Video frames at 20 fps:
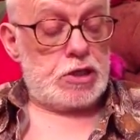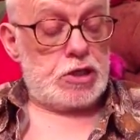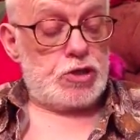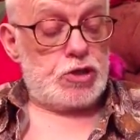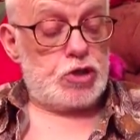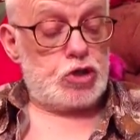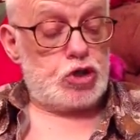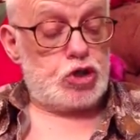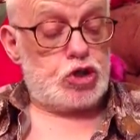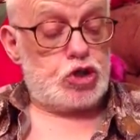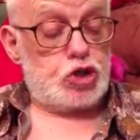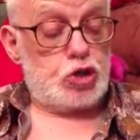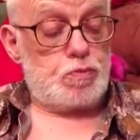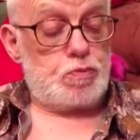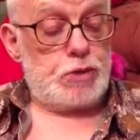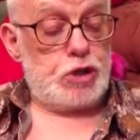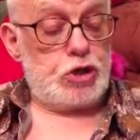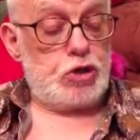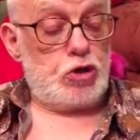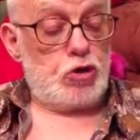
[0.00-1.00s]
that should
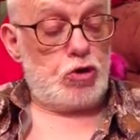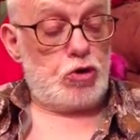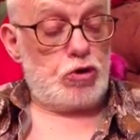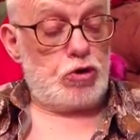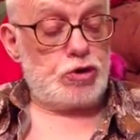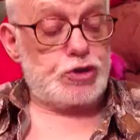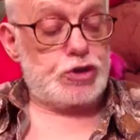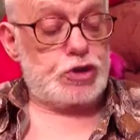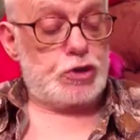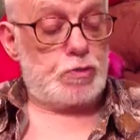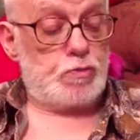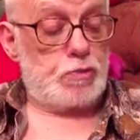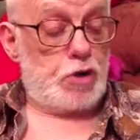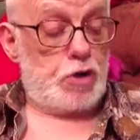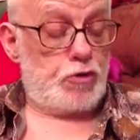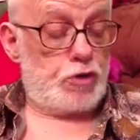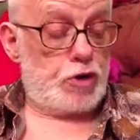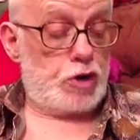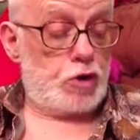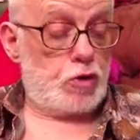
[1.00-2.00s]
be yours
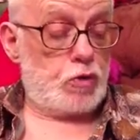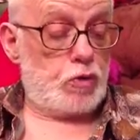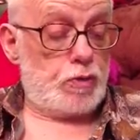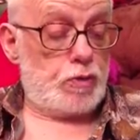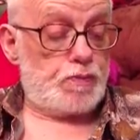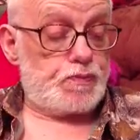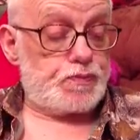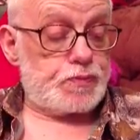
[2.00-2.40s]
tomorrow.